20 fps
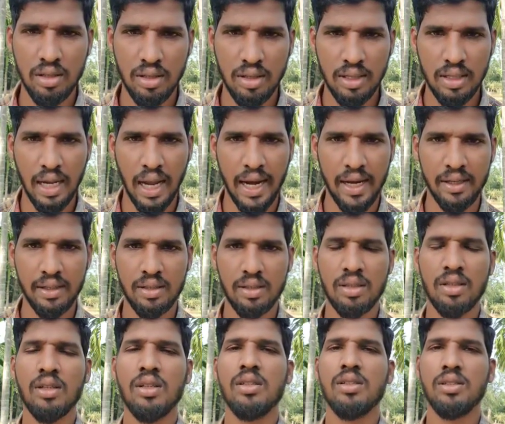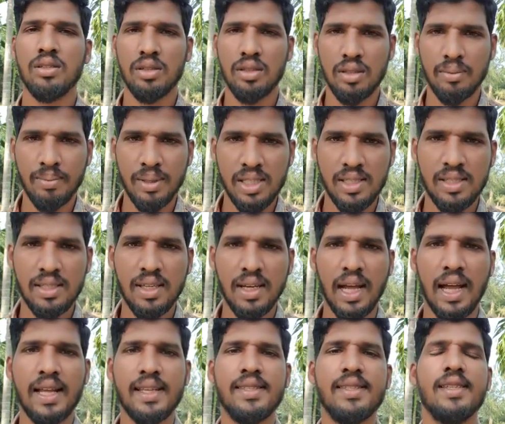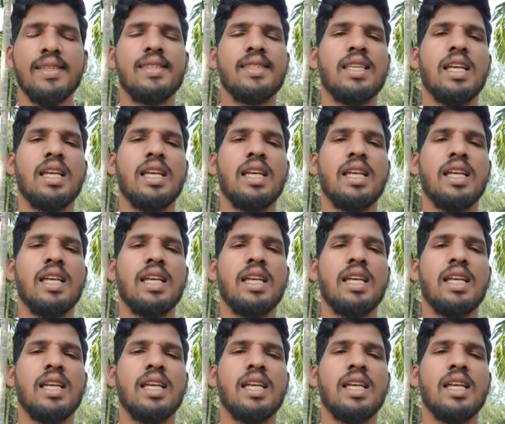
land, means grass is